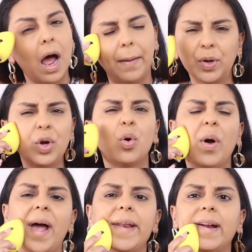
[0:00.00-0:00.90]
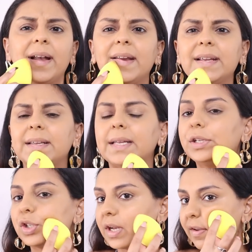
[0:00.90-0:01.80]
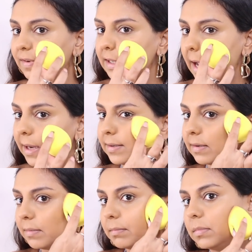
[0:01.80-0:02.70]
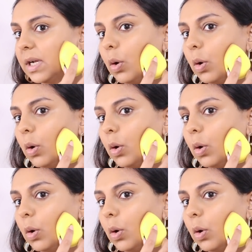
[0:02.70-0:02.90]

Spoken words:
I'm gonna go ahead and link each and every item